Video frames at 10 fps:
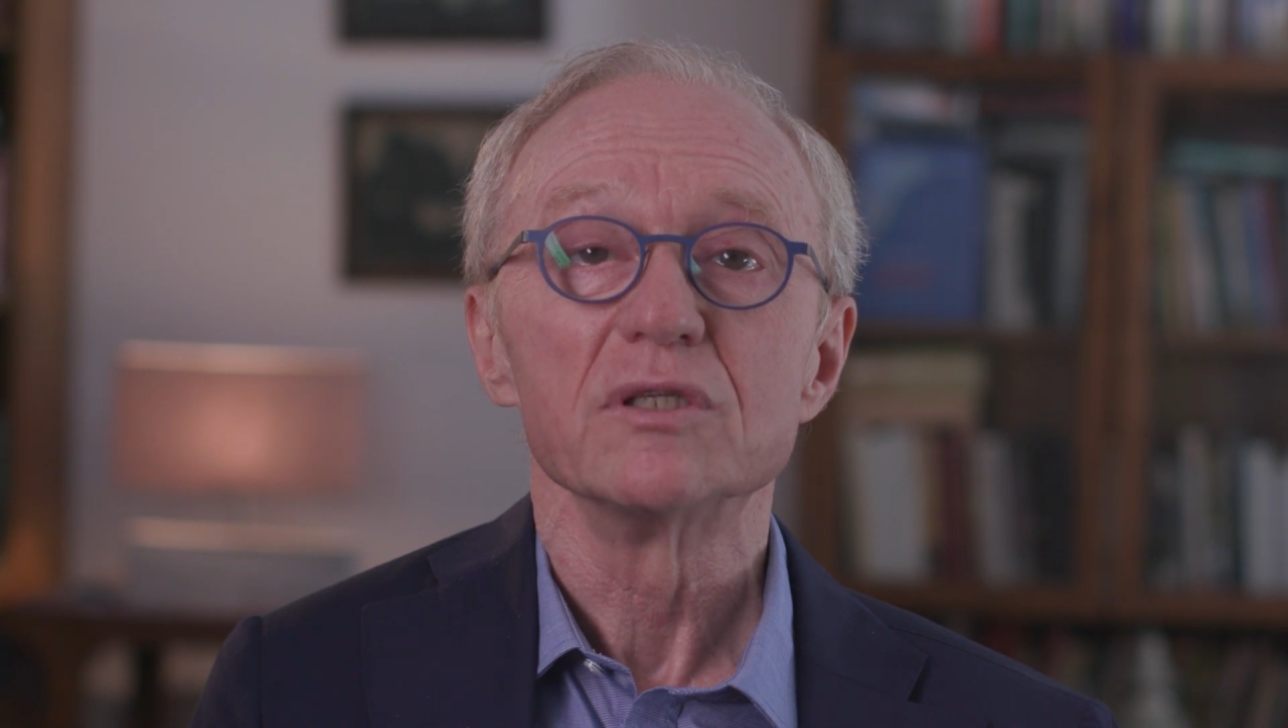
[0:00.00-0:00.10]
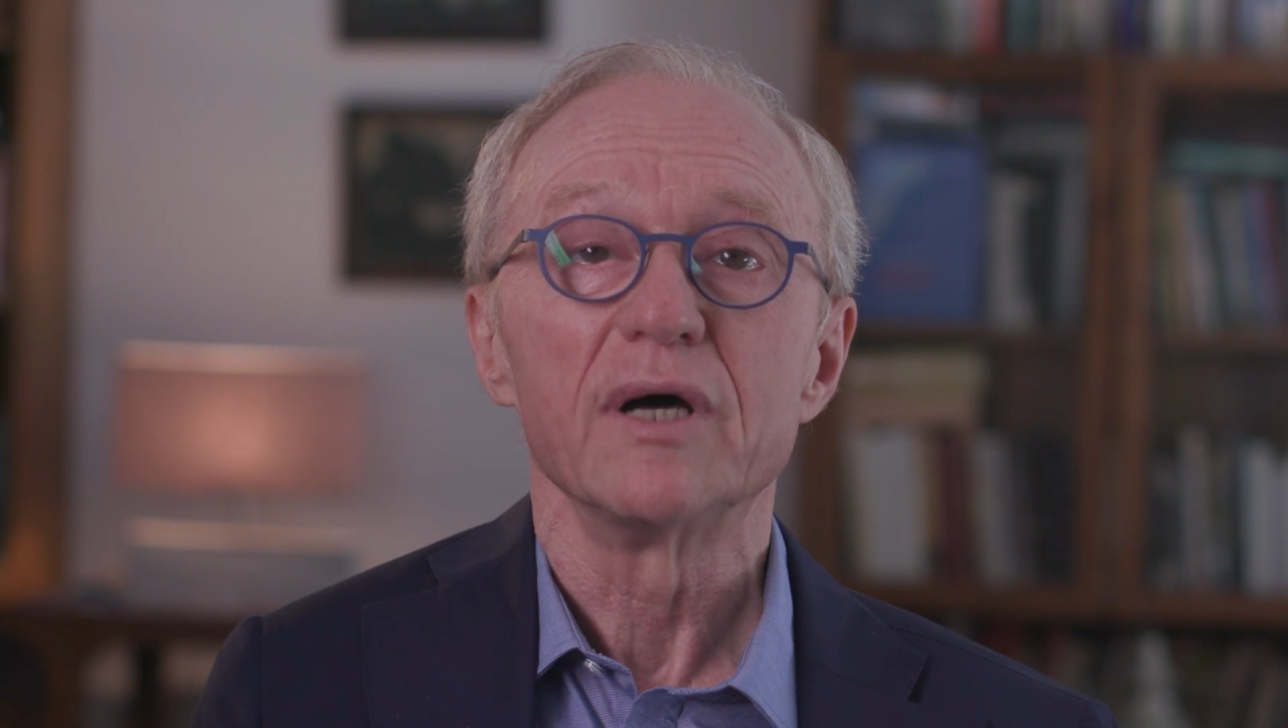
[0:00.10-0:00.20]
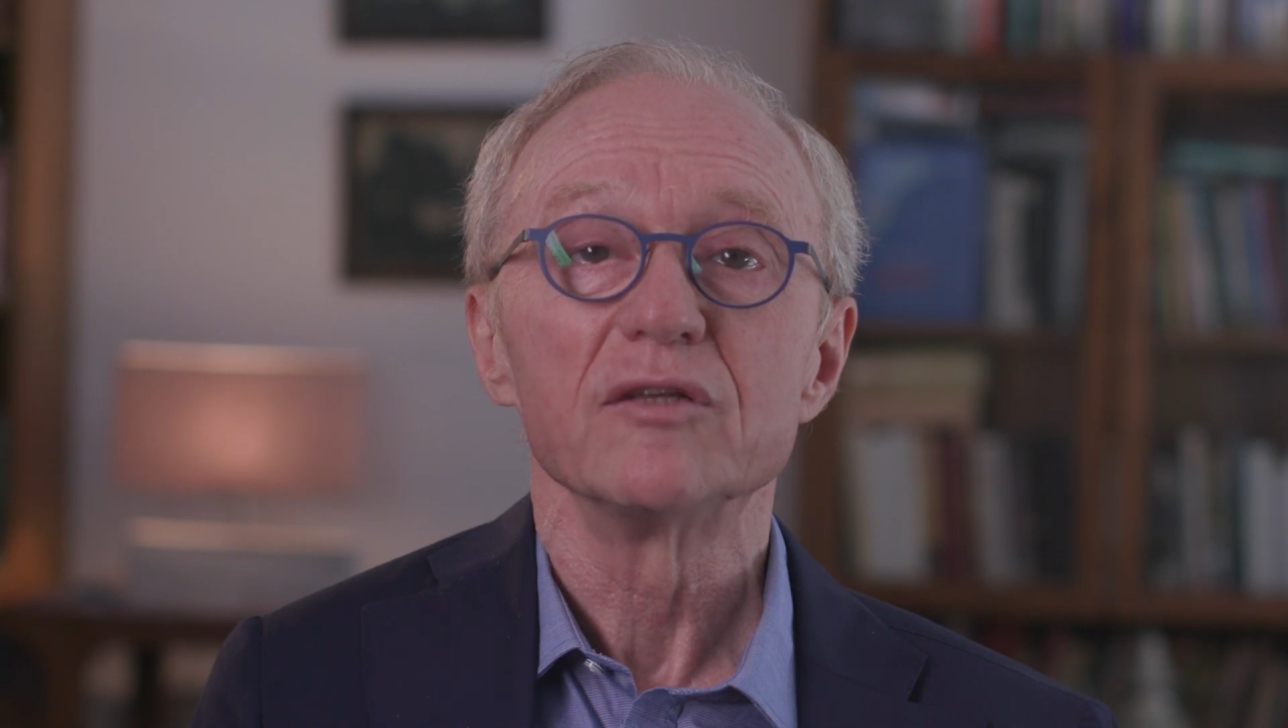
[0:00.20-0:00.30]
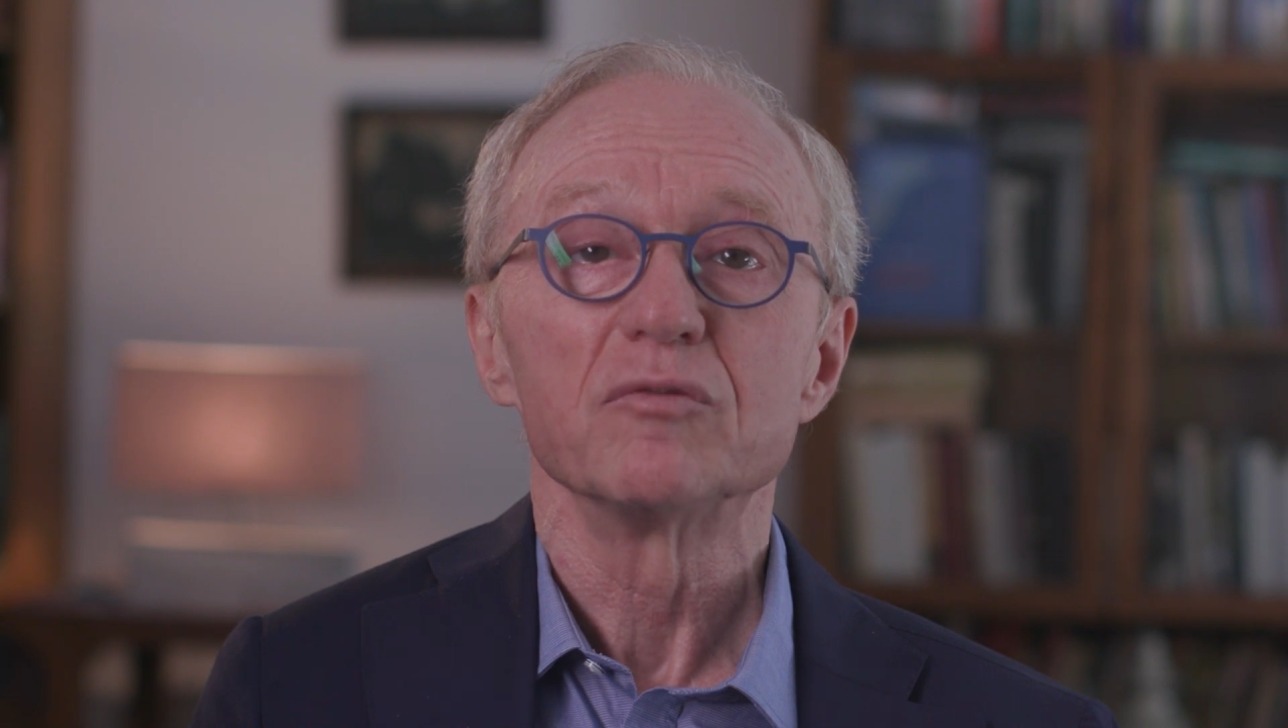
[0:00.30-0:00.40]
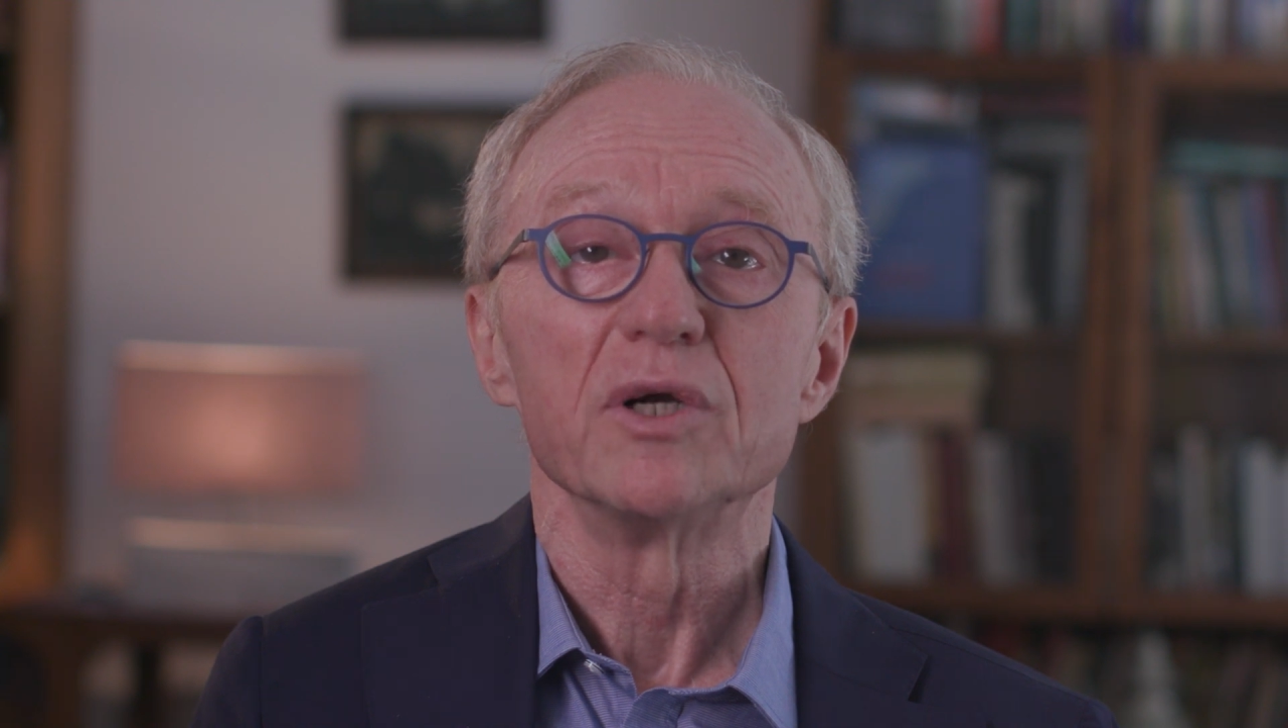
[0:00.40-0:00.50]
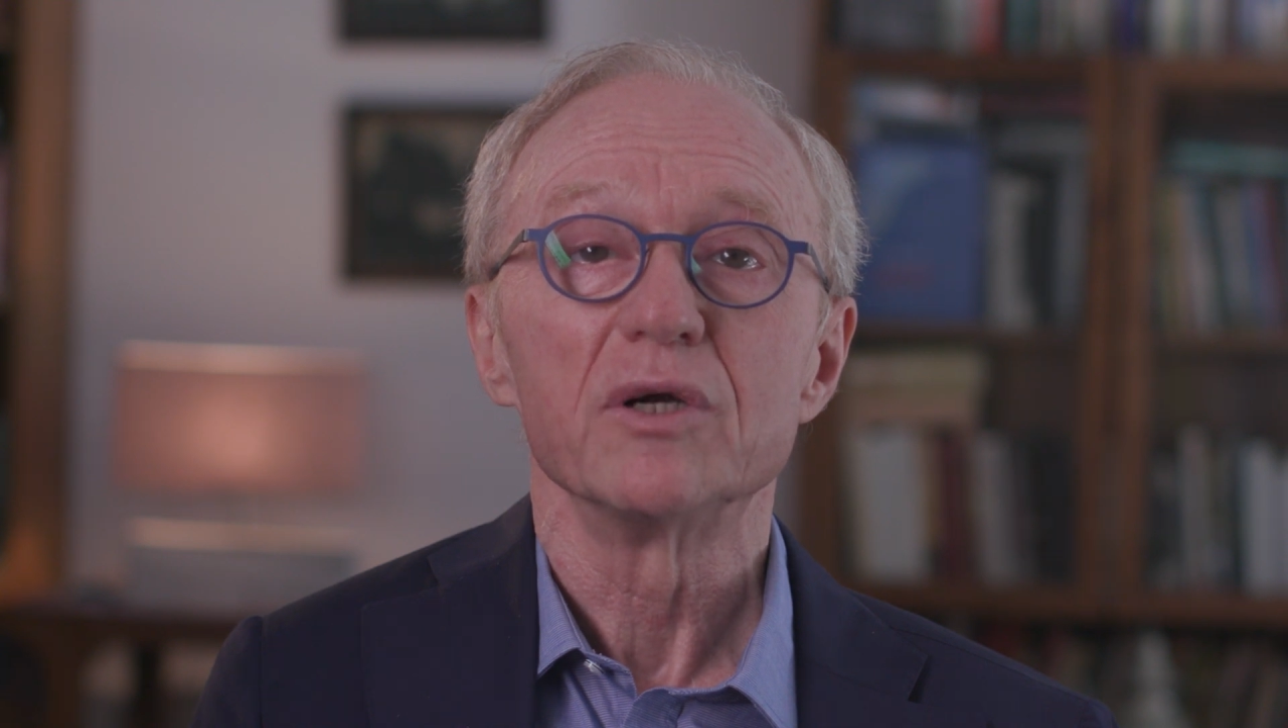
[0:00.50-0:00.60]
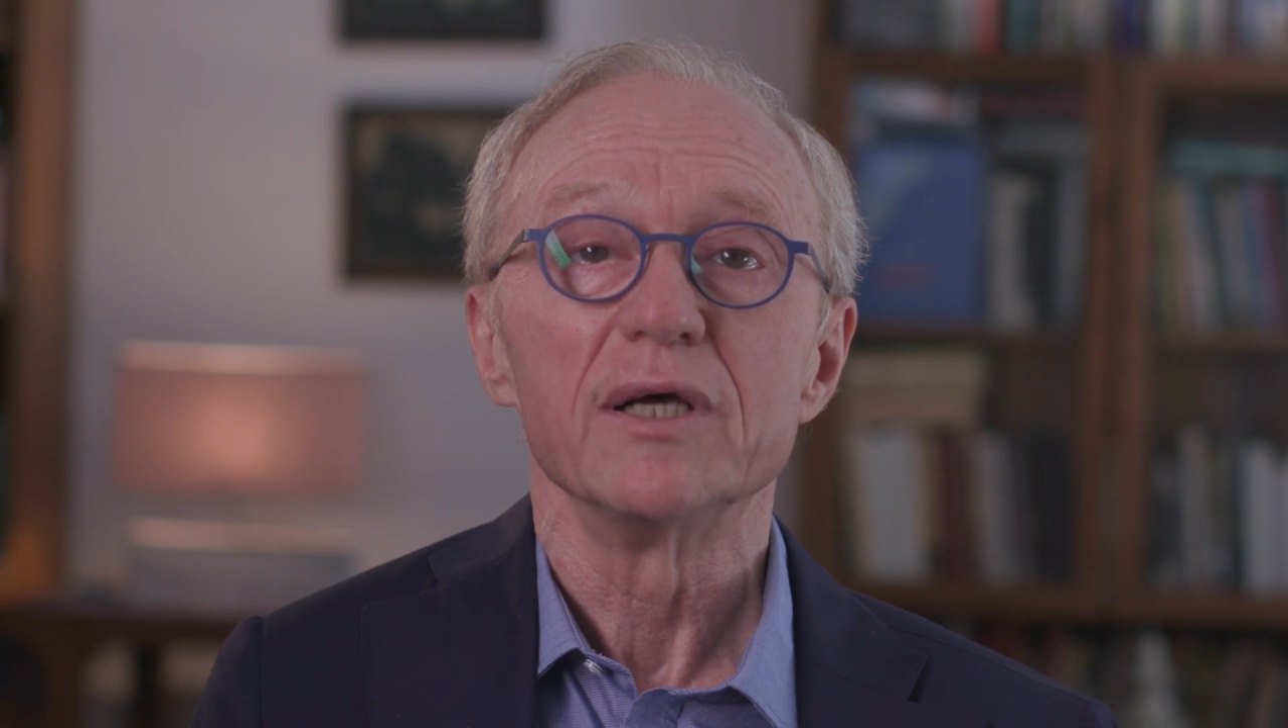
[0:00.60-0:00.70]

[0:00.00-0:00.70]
nightmare